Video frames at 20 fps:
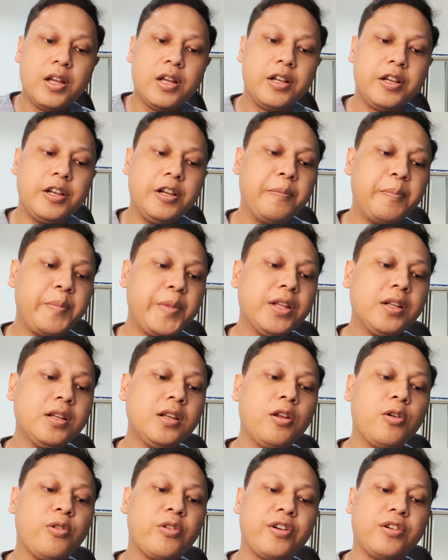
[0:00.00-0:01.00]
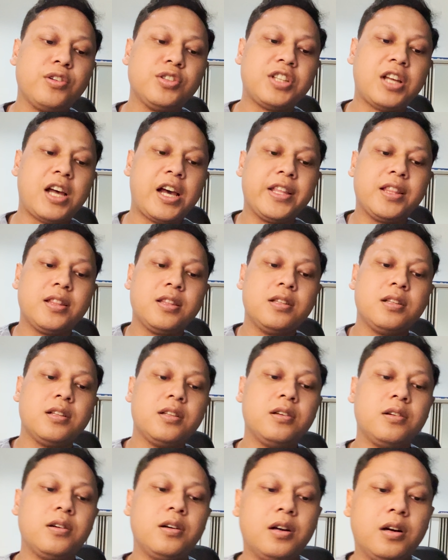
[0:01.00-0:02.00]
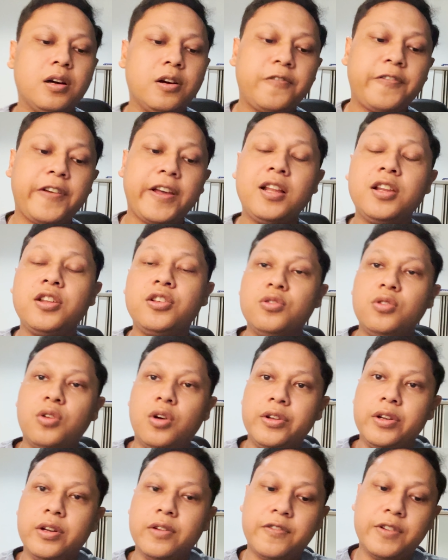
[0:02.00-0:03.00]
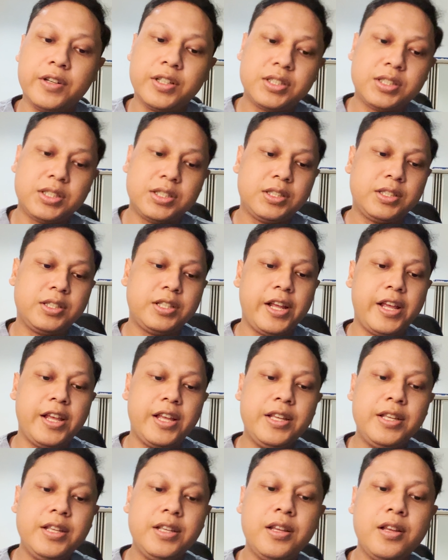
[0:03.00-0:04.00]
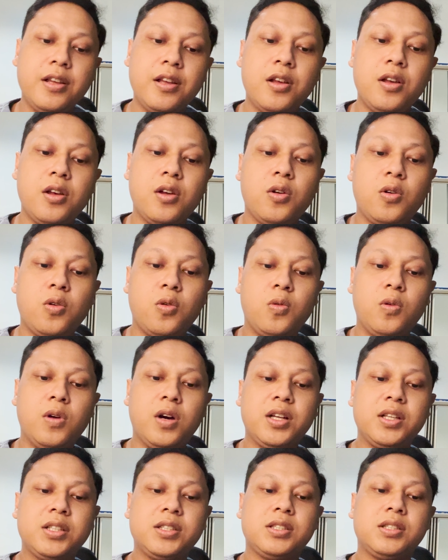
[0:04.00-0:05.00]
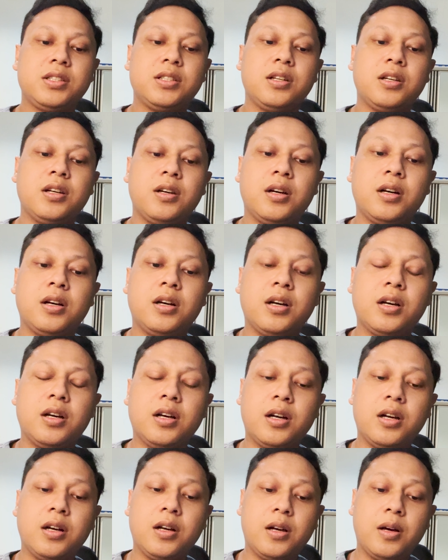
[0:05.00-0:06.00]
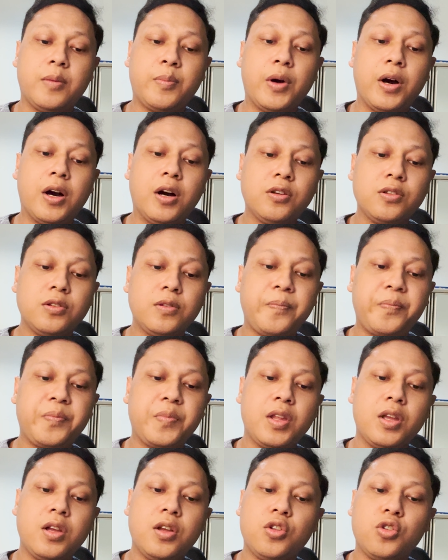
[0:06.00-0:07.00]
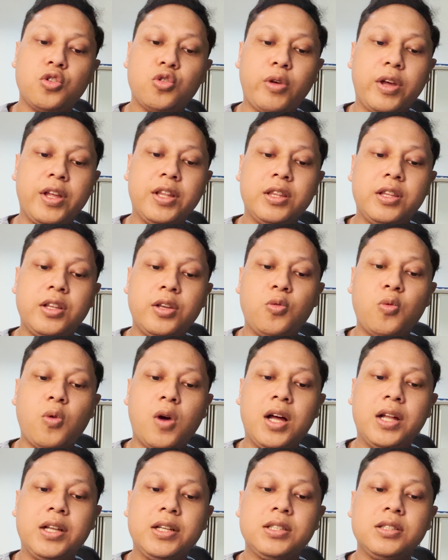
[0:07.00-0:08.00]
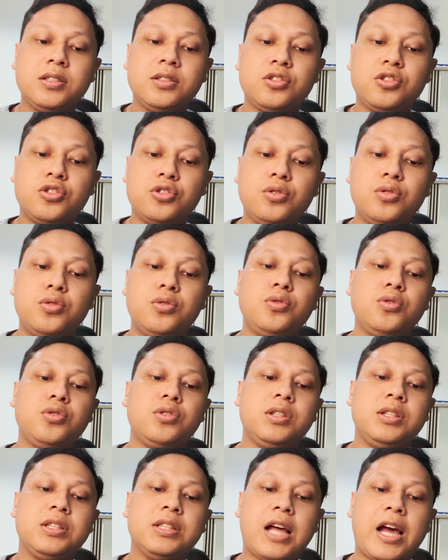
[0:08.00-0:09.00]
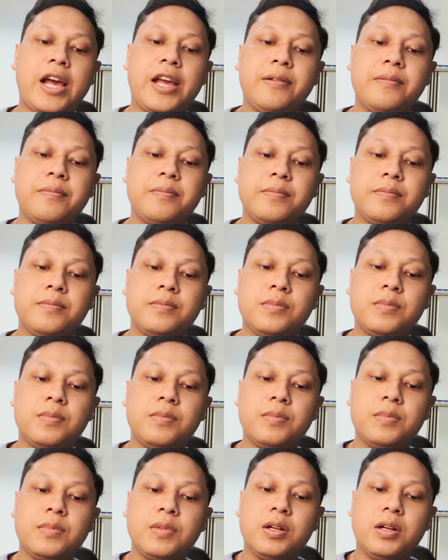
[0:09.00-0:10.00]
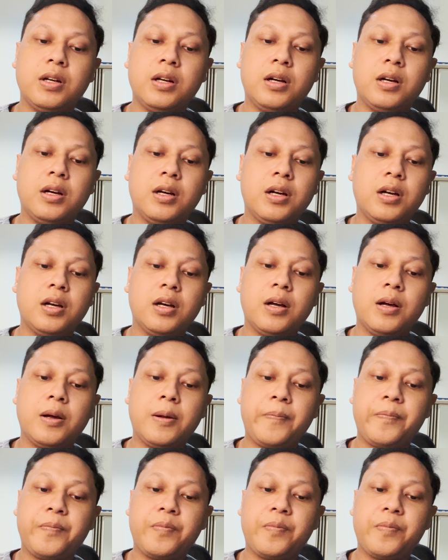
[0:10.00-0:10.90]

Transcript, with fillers: The mean leukocyte uh, value on the first day was uh, about twenty-one to nine uh,